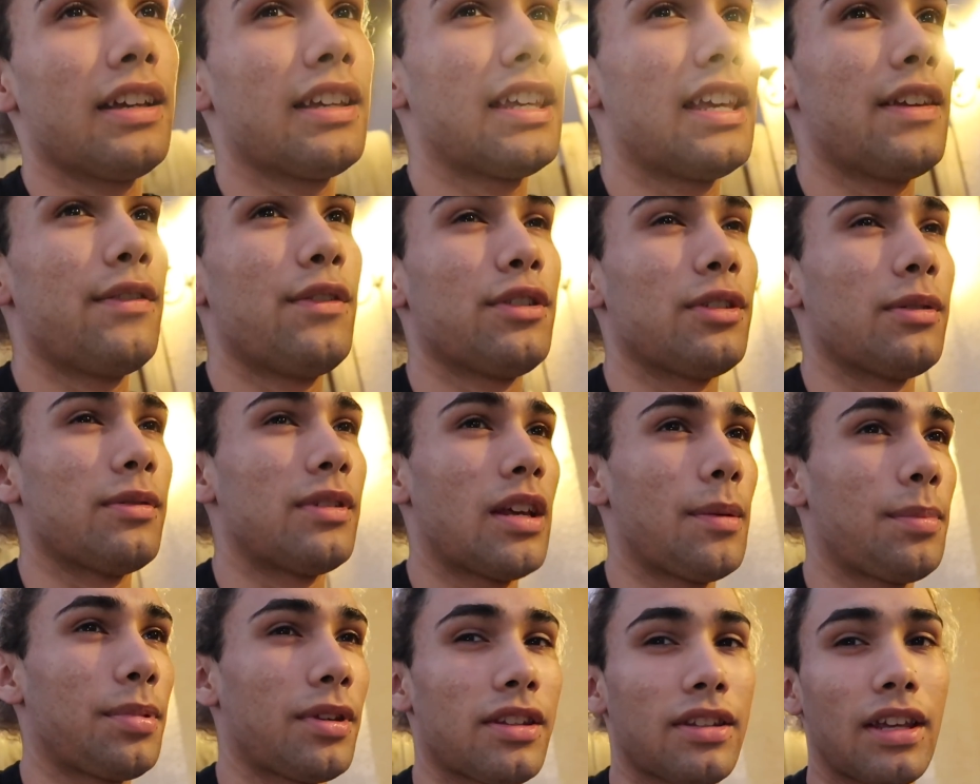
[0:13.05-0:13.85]
give you some
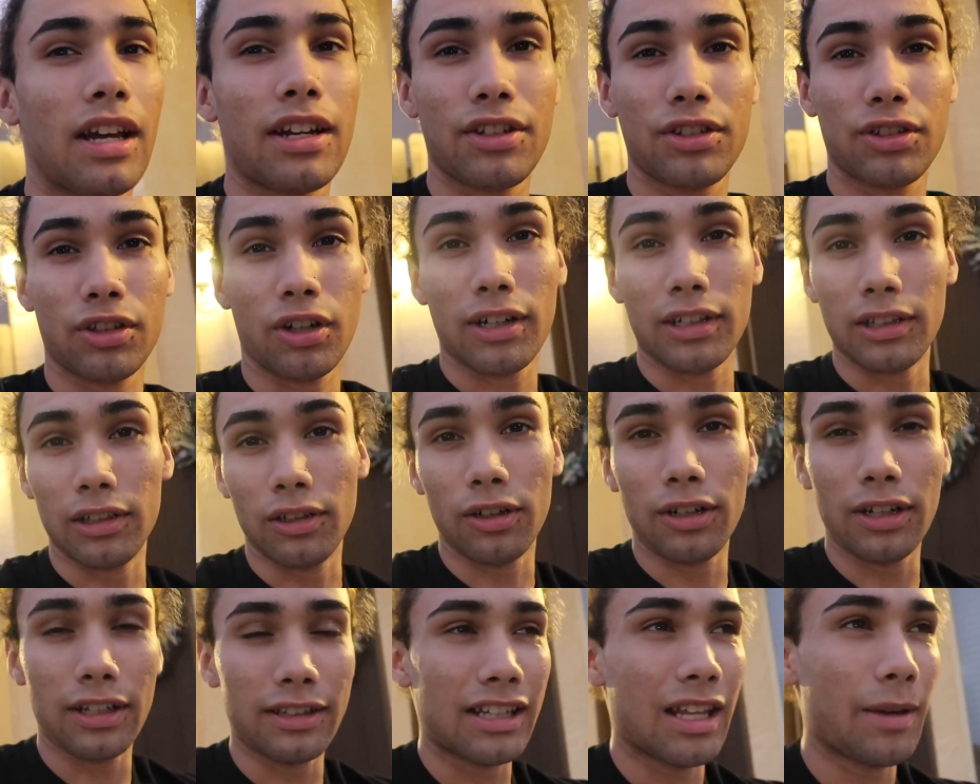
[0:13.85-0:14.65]
tips because I just started
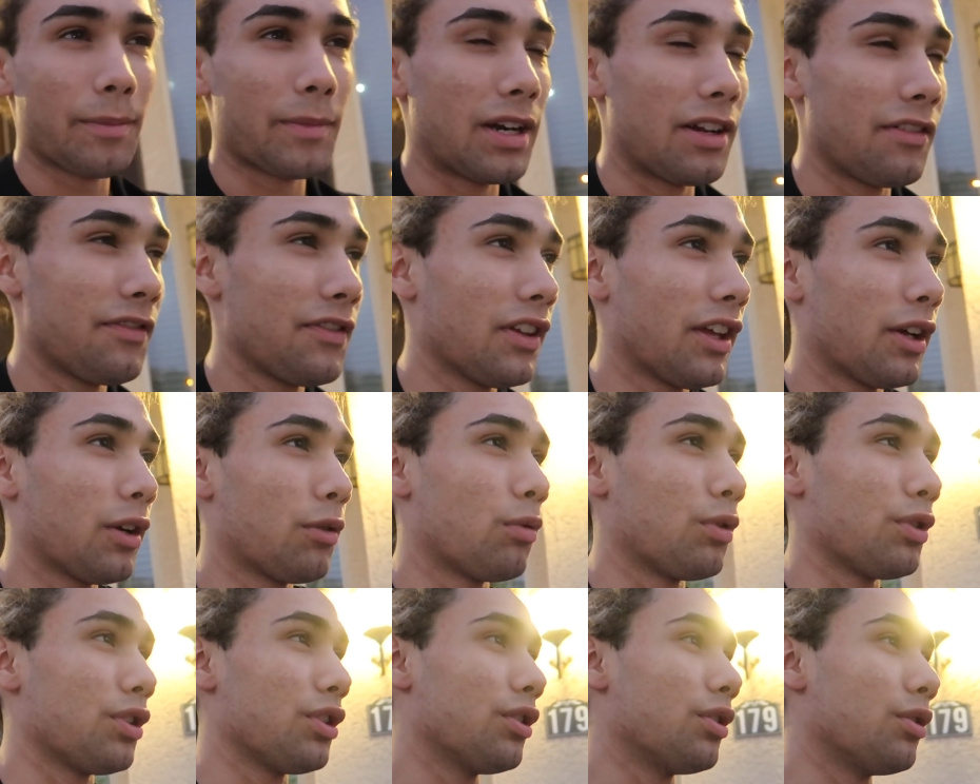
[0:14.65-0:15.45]
learning them, and I feel
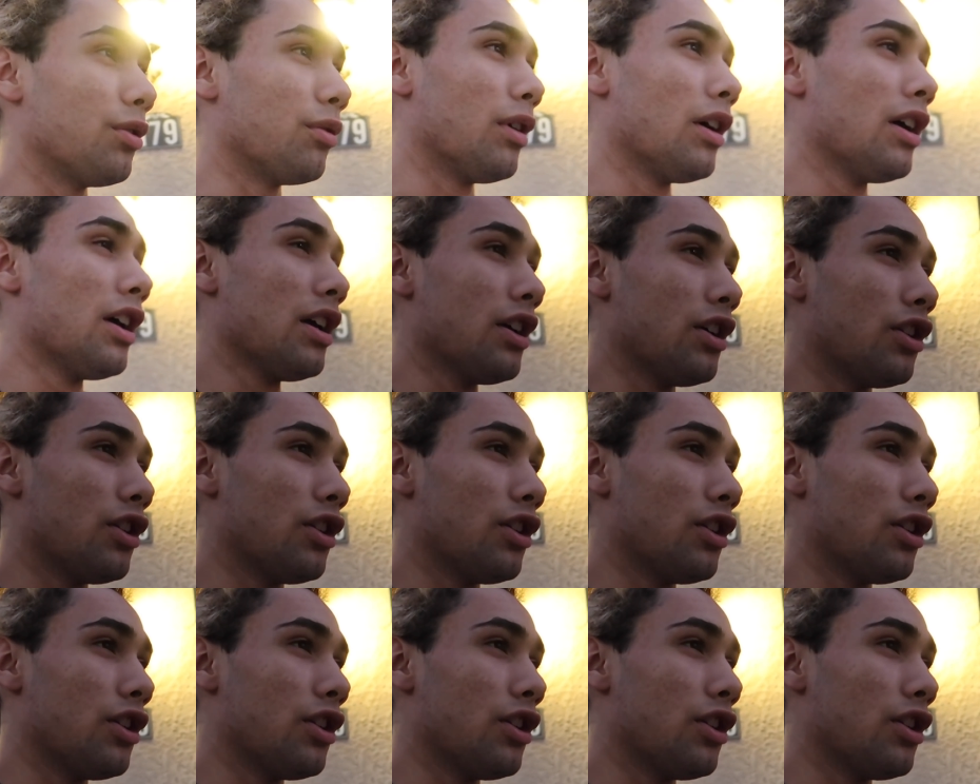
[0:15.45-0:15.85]
like when you